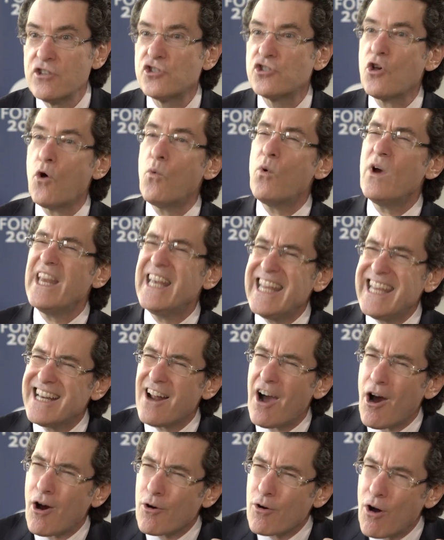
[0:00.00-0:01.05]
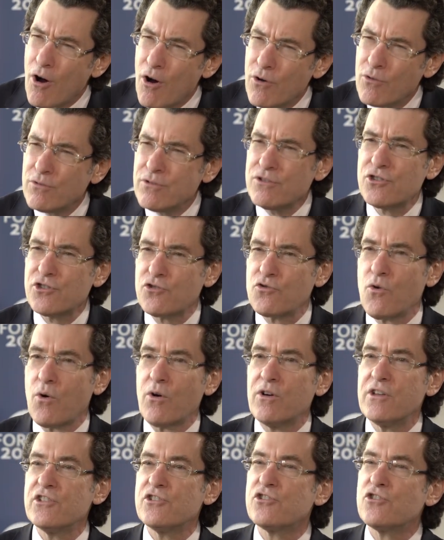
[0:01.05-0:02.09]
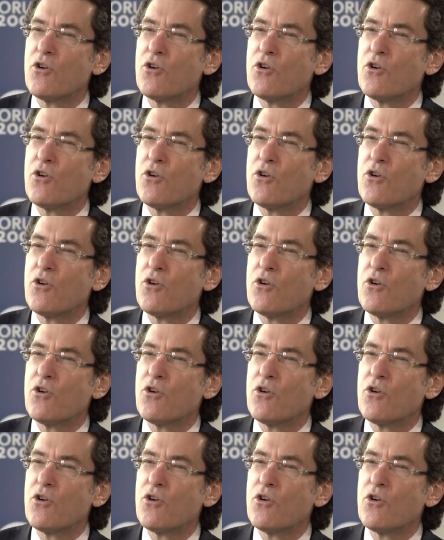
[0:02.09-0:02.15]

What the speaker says: So we need our own stories.